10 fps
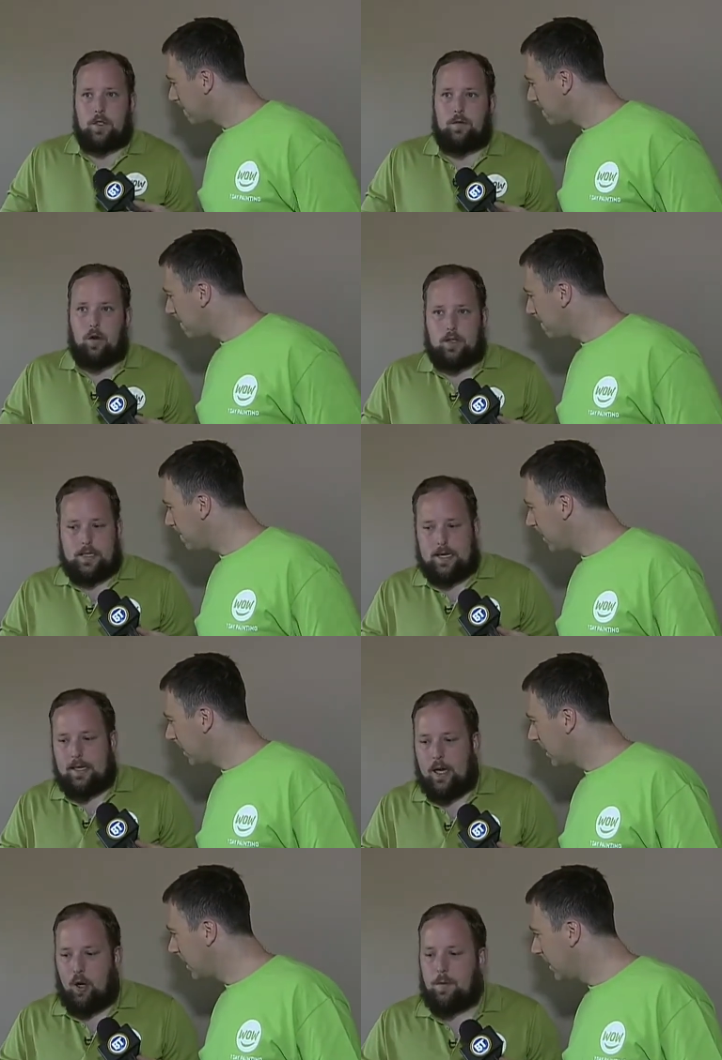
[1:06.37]
Speaker 1: First of all,
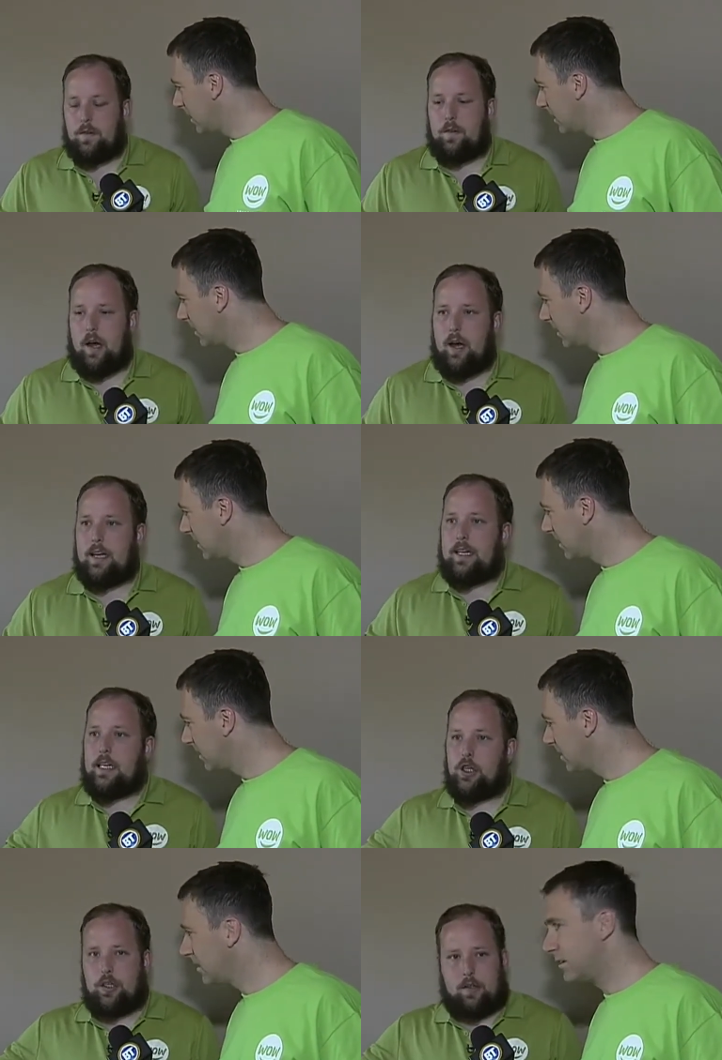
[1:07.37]
sanding helps uh,
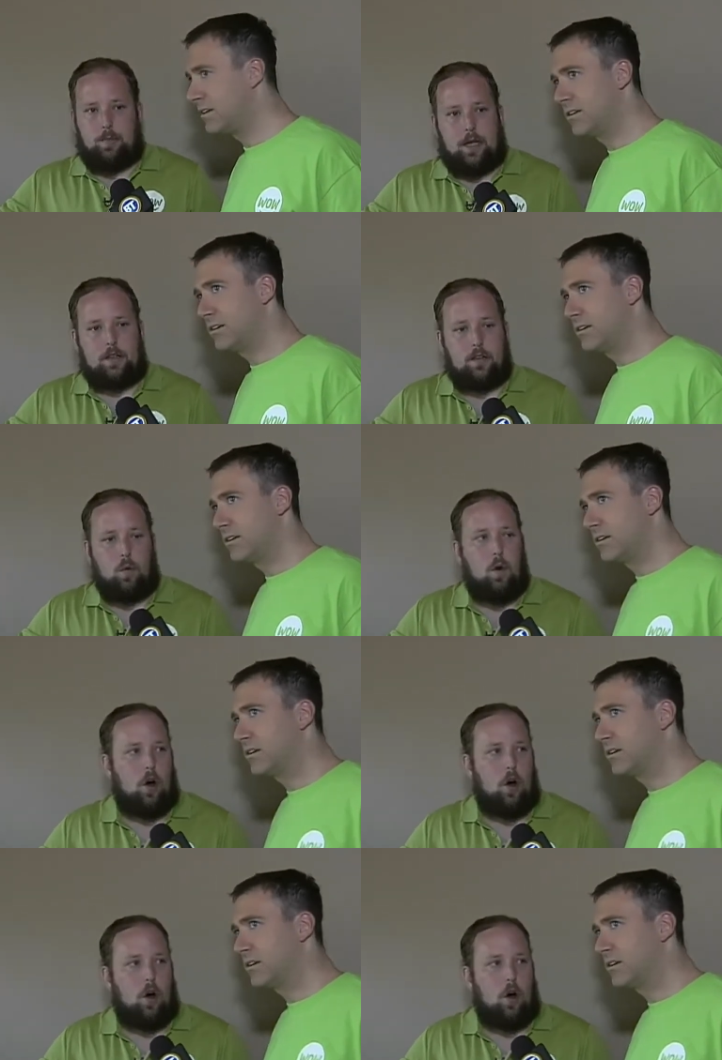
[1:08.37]
adhesion of the paint to the